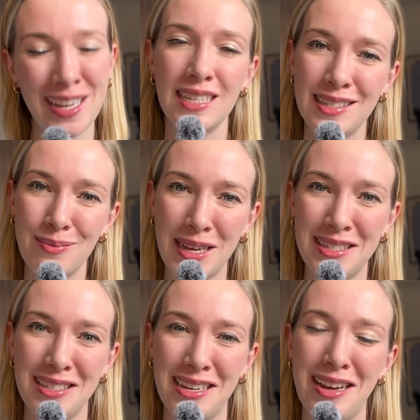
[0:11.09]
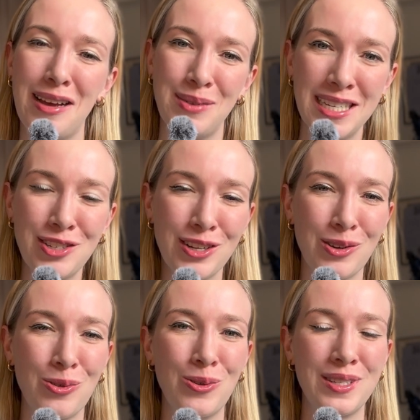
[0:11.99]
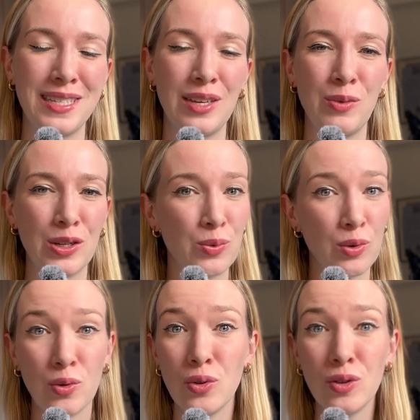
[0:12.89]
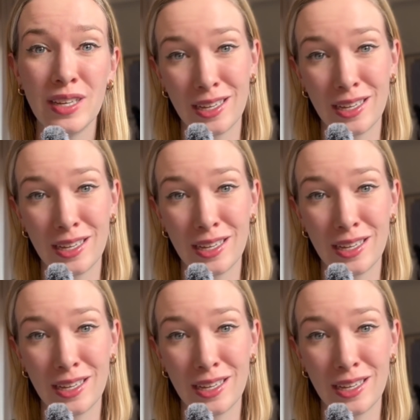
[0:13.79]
This semester, I'm teaching a course in which we're all,